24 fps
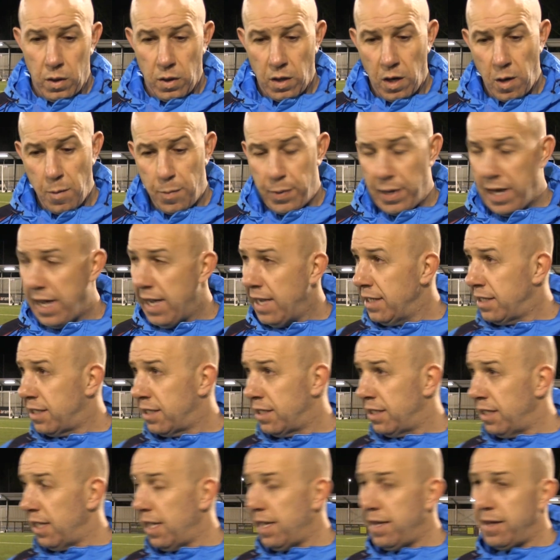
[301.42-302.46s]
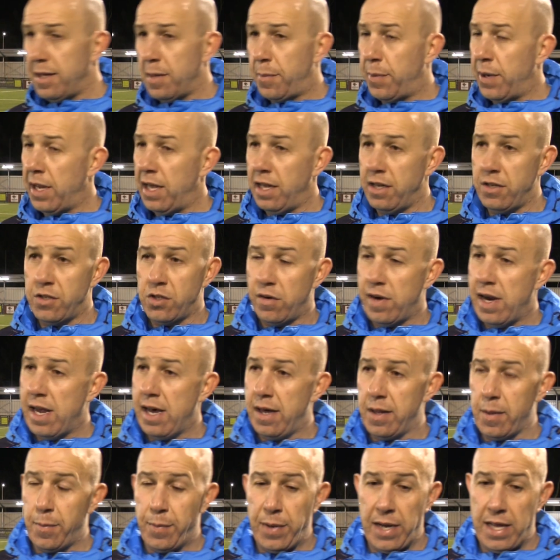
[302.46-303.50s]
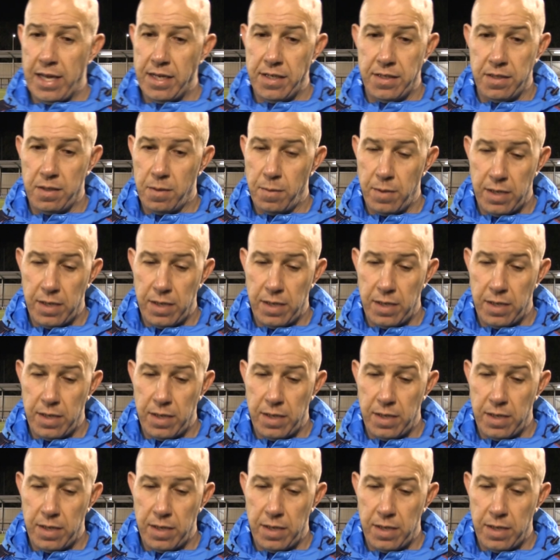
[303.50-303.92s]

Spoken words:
no players in the plans or out of the plans at the